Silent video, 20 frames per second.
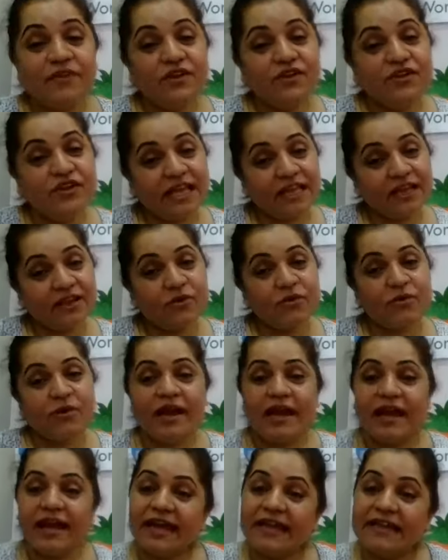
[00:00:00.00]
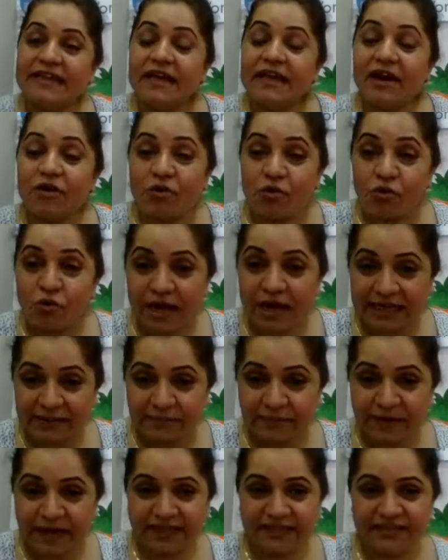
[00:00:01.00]
the yellow and
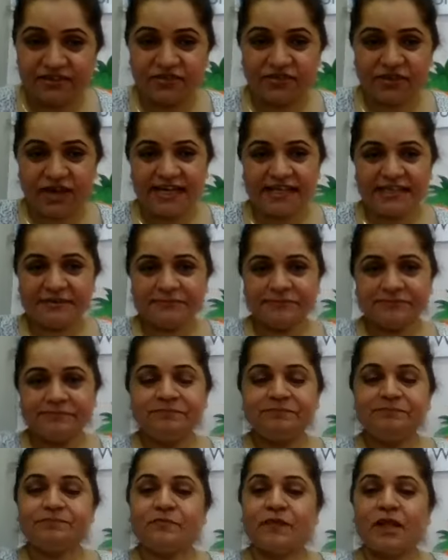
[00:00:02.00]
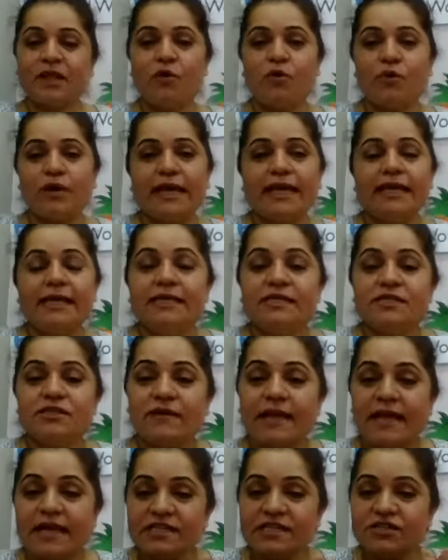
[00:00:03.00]
red paint, right? Okay, so
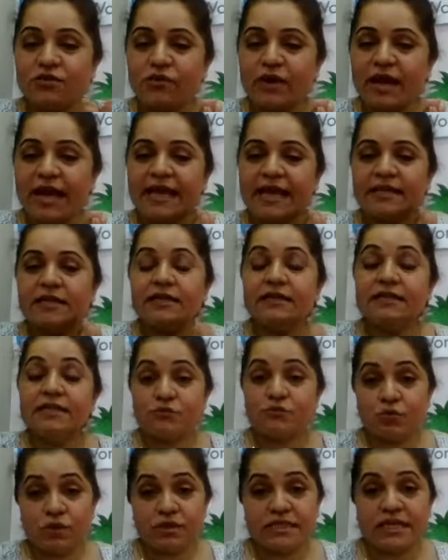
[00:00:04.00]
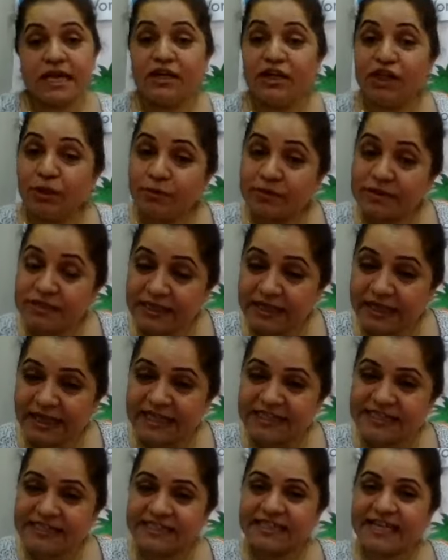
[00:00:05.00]
that is great. This was a numeracy
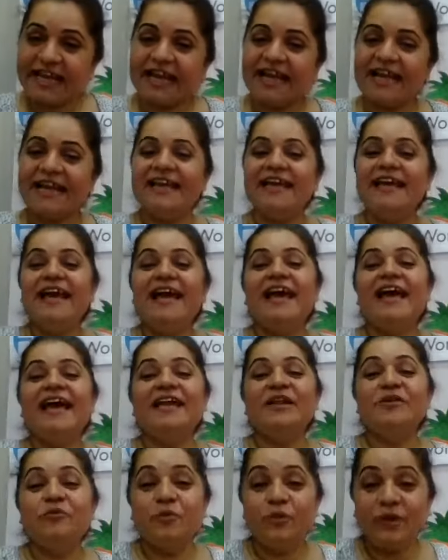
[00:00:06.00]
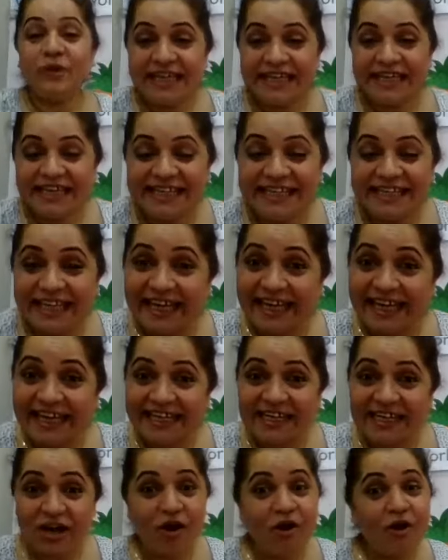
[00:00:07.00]
class today, and we
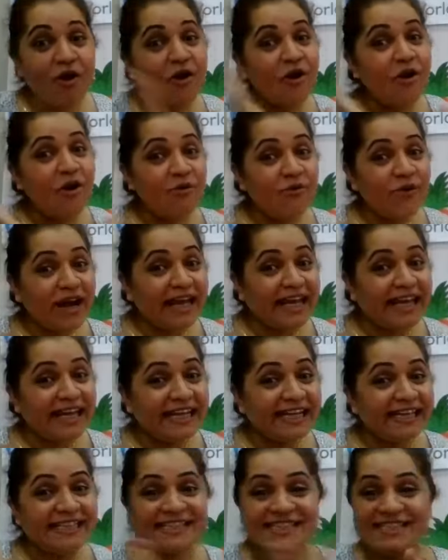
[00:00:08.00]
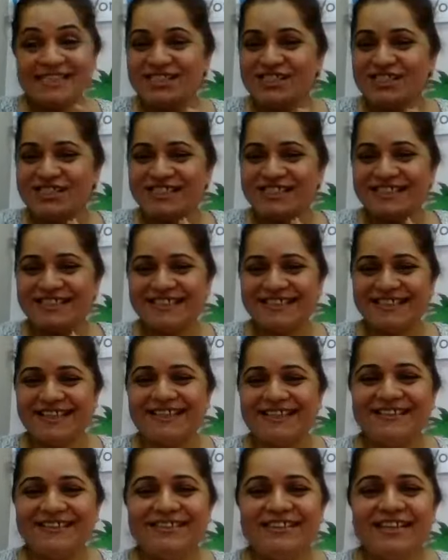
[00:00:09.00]
did orange.
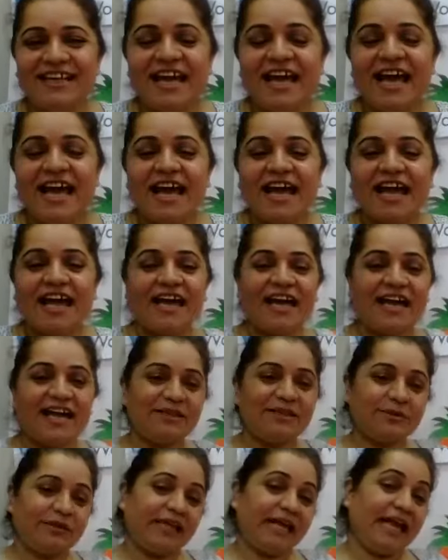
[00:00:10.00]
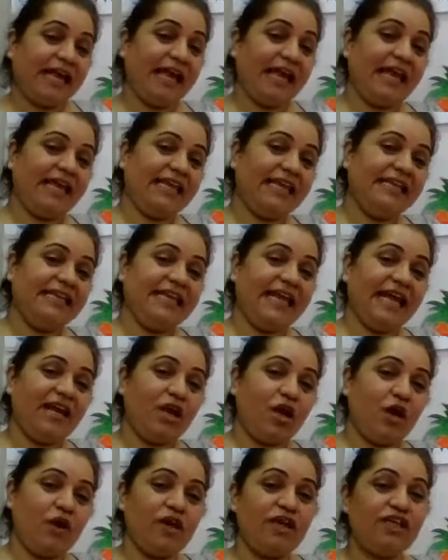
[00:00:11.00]
So uh, that, and
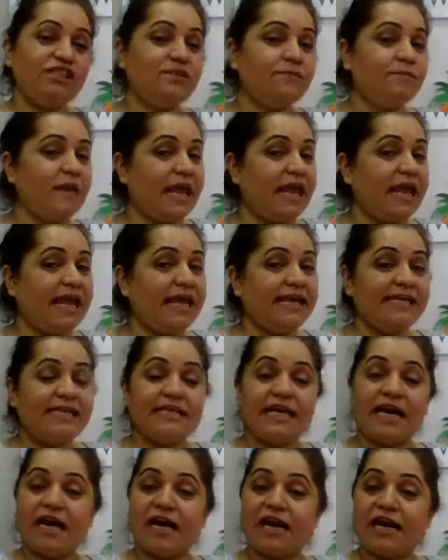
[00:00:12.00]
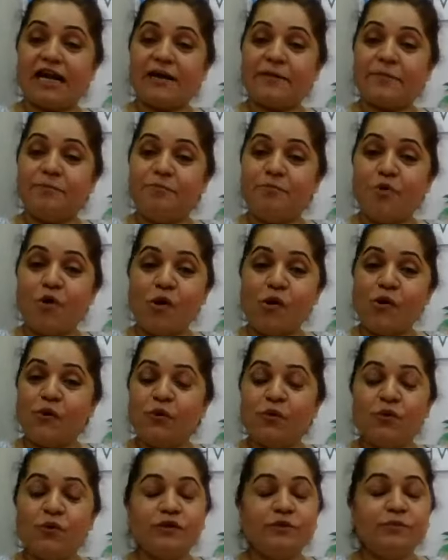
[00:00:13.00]
that orange made our
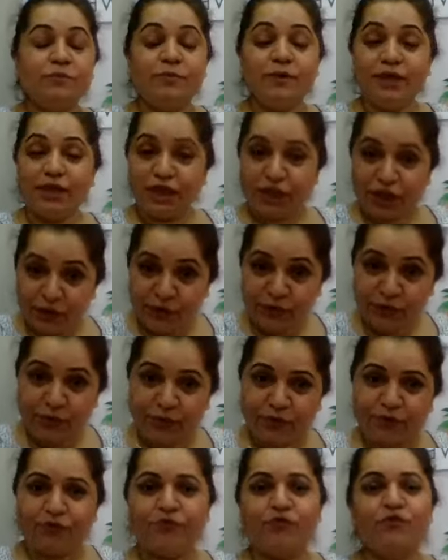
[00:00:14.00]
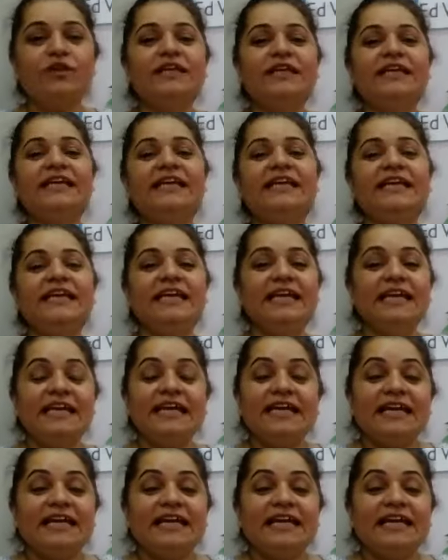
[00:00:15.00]
board beautifully,